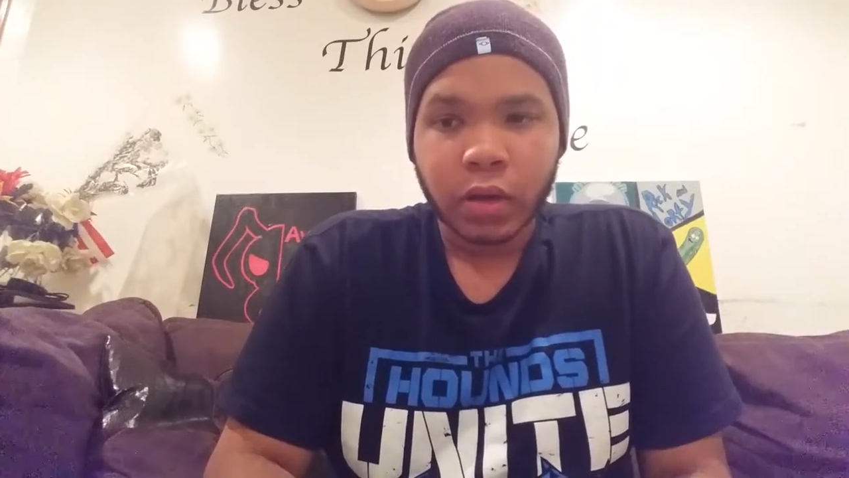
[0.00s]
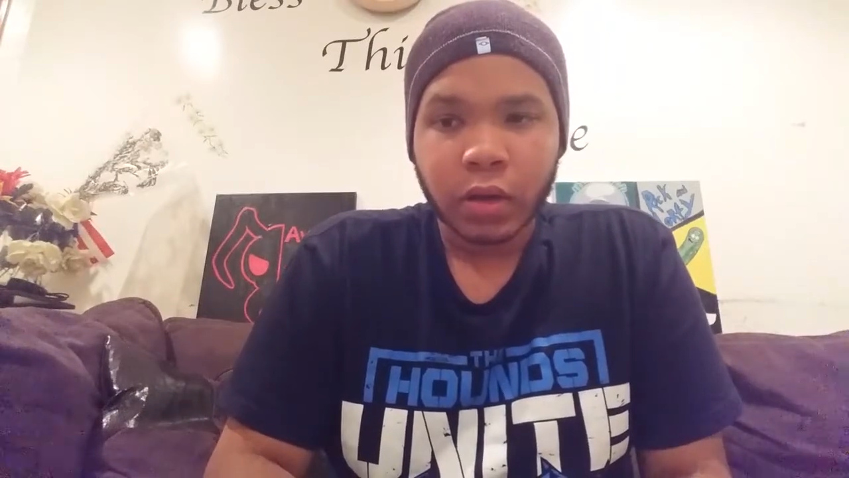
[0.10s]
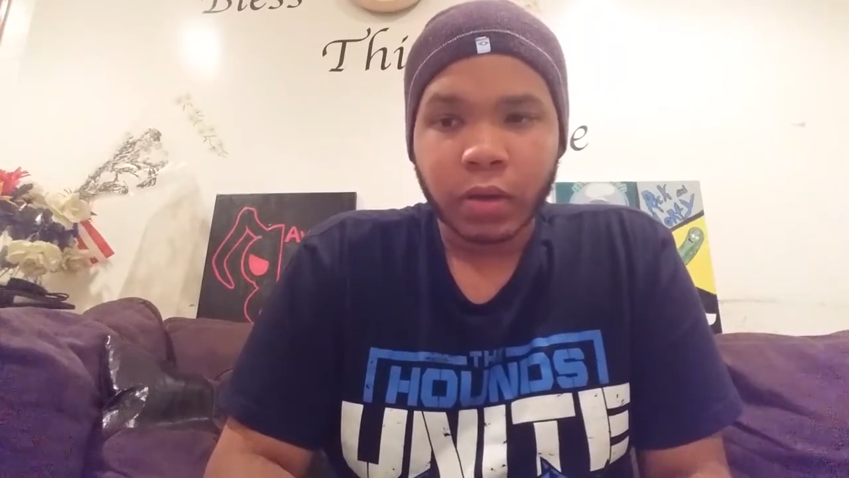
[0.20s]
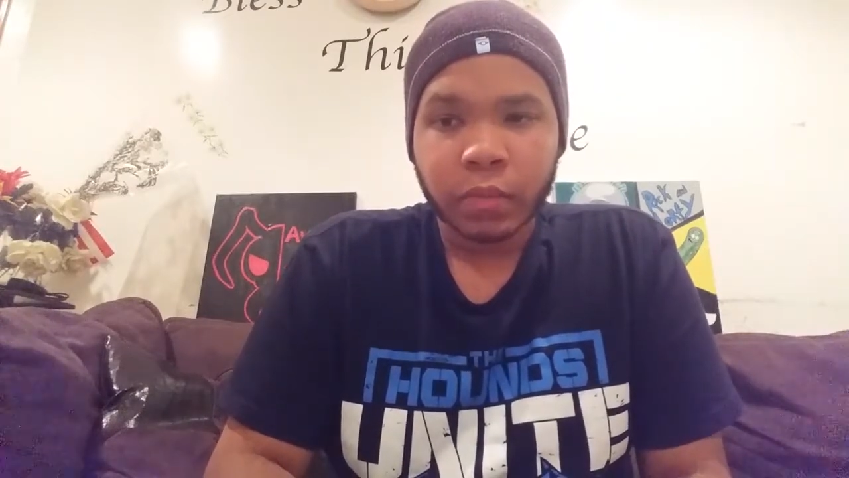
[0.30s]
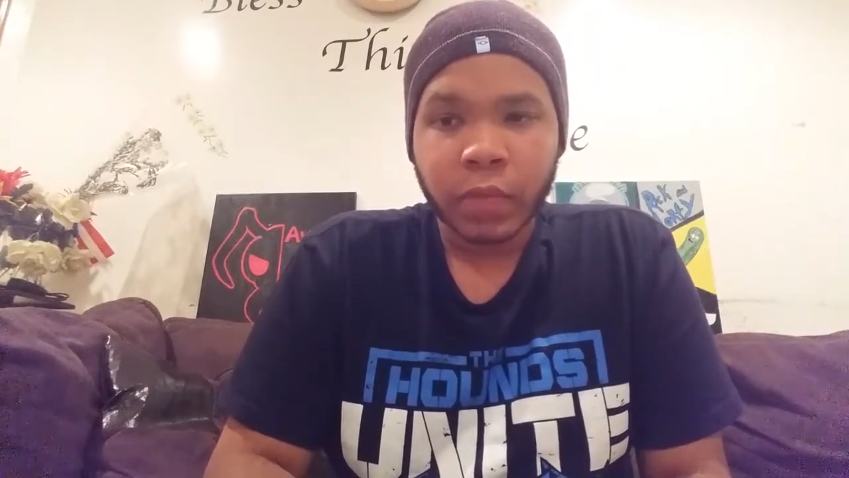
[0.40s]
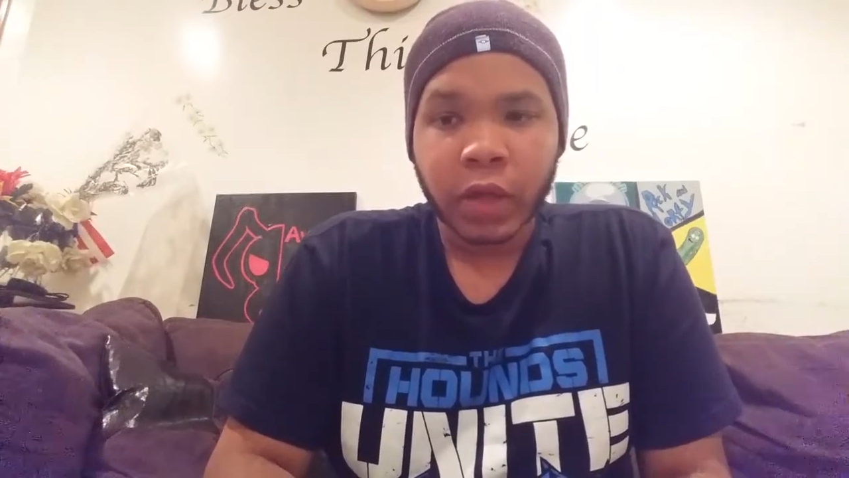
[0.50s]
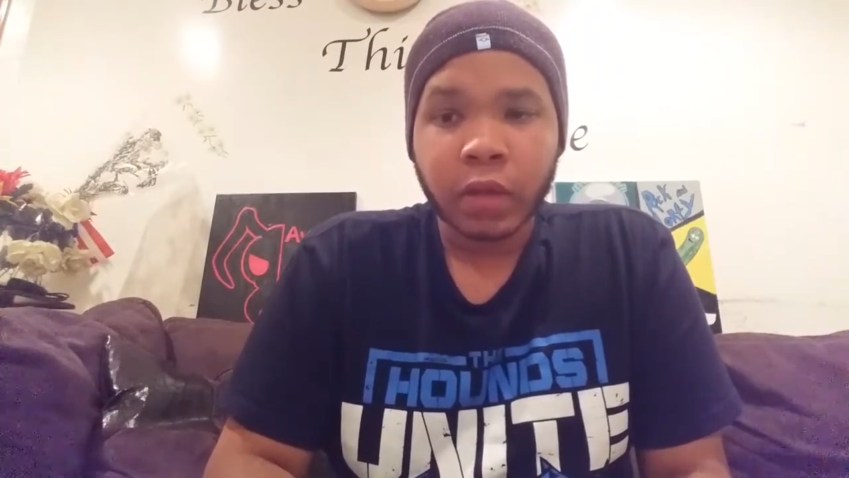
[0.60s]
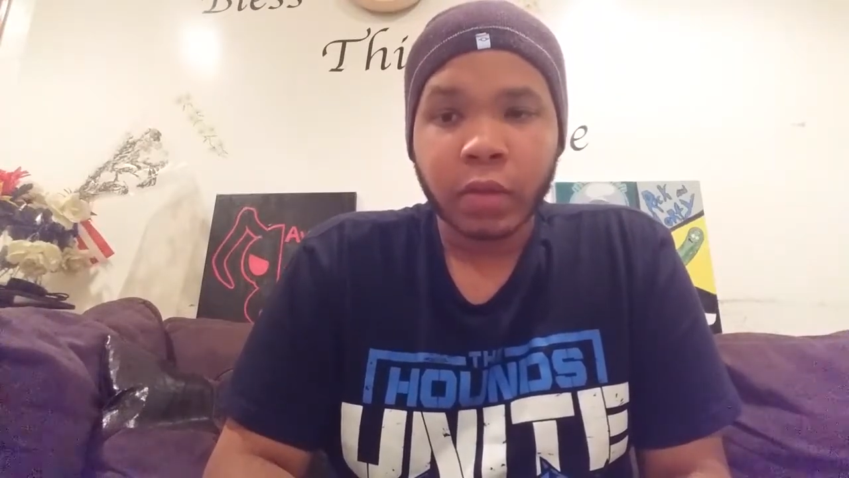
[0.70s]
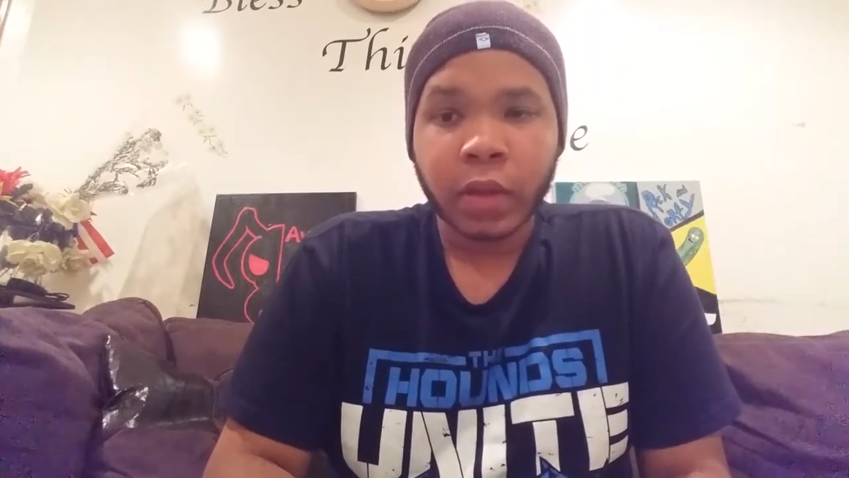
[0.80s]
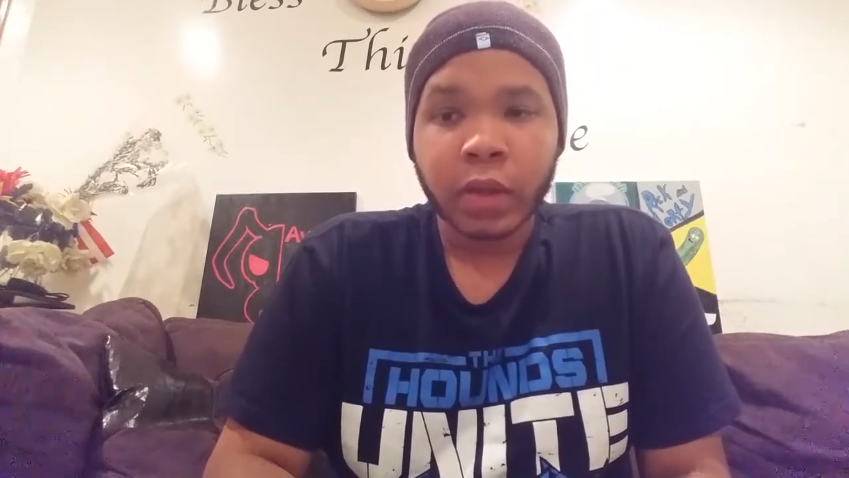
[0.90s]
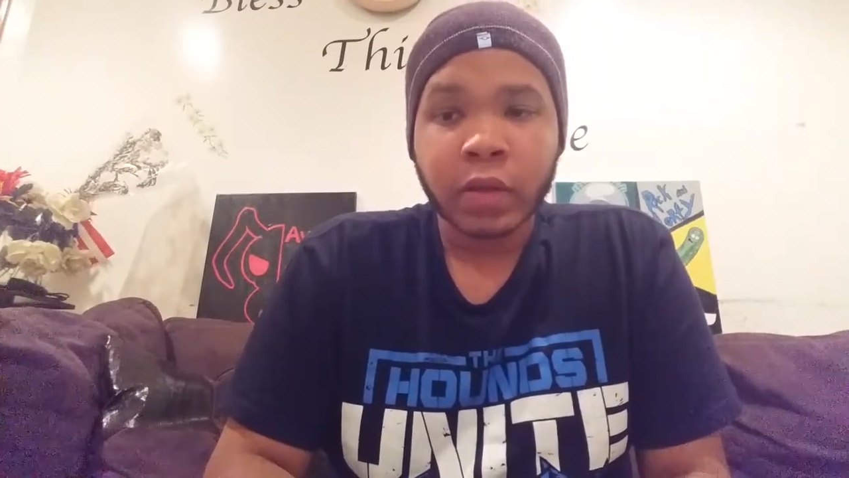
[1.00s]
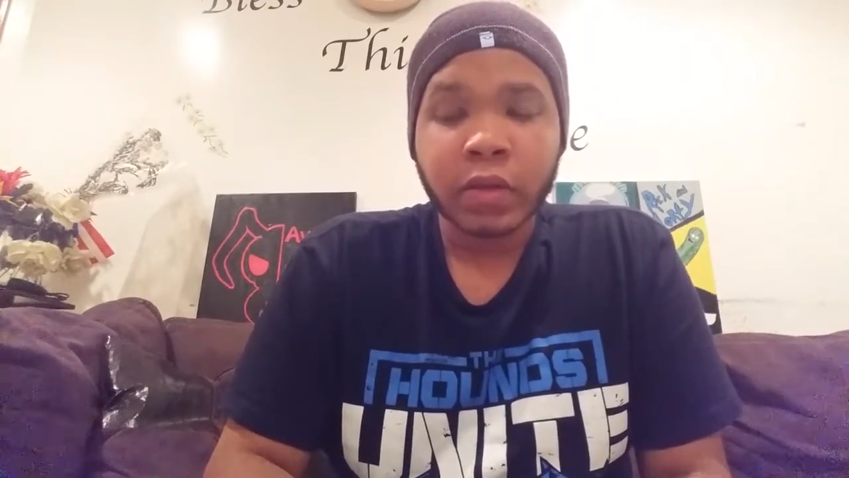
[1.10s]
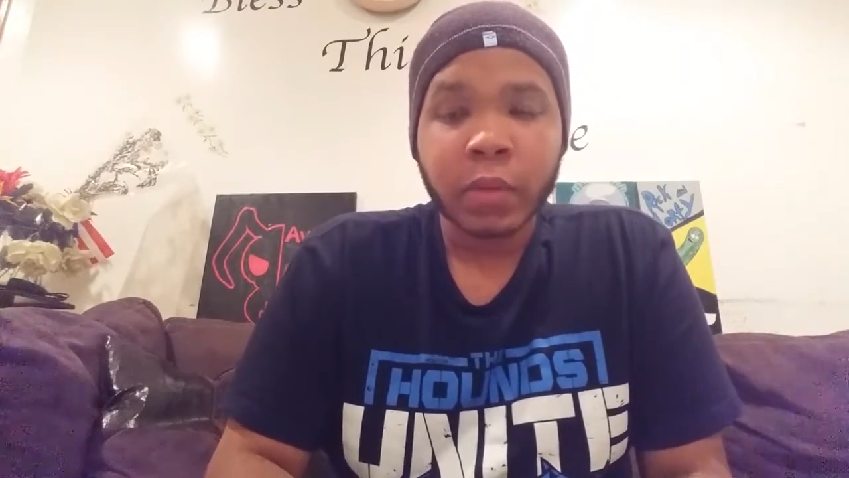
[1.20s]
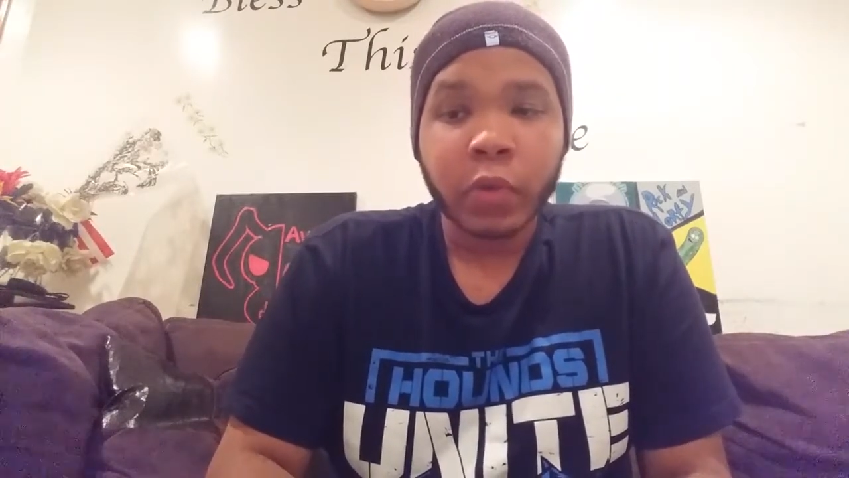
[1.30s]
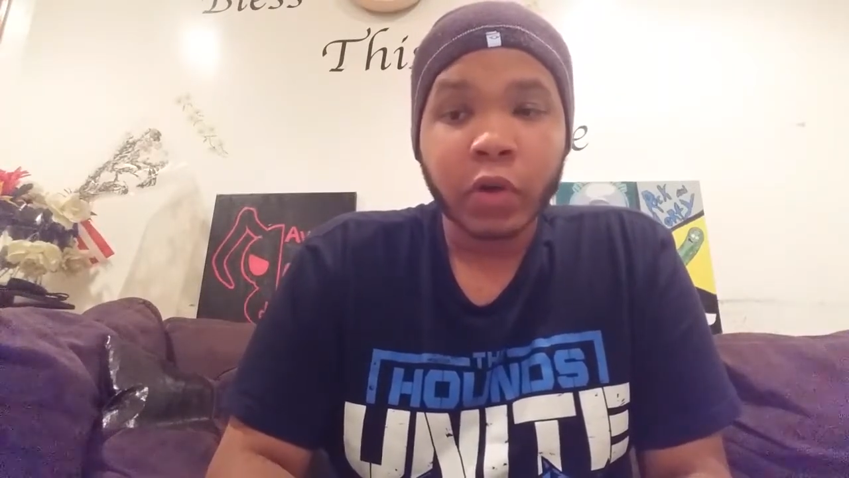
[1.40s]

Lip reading: like and the same